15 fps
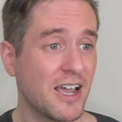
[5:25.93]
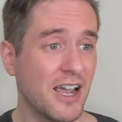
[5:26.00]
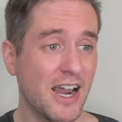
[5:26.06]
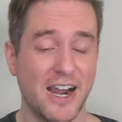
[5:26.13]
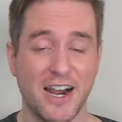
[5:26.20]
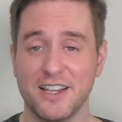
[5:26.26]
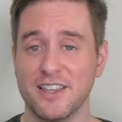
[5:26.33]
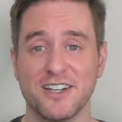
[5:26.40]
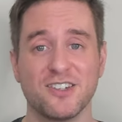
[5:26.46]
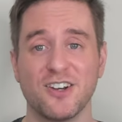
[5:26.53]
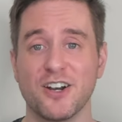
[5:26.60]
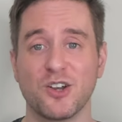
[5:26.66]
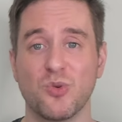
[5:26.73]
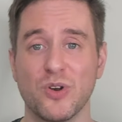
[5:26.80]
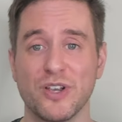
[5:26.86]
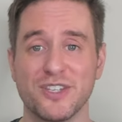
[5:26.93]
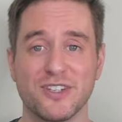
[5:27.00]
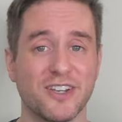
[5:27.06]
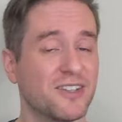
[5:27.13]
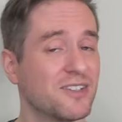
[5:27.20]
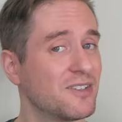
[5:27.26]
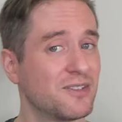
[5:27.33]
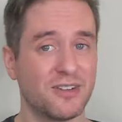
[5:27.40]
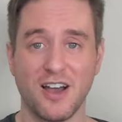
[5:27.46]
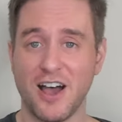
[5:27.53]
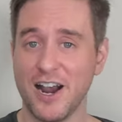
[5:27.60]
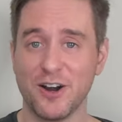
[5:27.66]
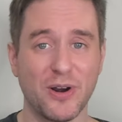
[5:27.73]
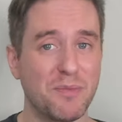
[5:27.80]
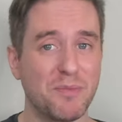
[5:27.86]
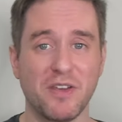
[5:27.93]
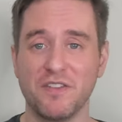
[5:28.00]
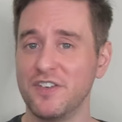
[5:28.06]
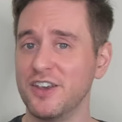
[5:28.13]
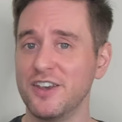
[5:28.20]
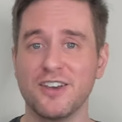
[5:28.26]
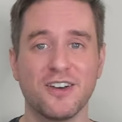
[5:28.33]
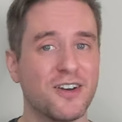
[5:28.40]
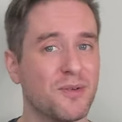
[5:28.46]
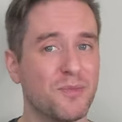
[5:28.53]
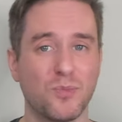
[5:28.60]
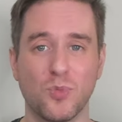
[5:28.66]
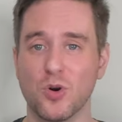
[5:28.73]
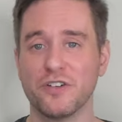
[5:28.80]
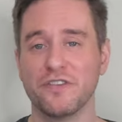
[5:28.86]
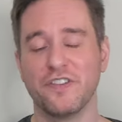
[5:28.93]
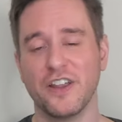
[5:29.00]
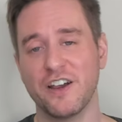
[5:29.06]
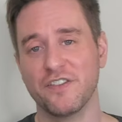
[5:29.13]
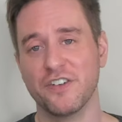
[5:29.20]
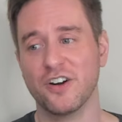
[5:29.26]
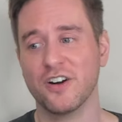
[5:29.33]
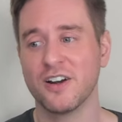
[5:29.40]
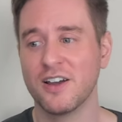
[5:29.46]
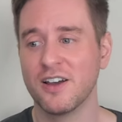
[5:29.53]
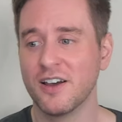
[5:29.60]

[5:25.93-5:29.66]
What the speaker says: And that's not a coincidence. Higher ABV, more flavor.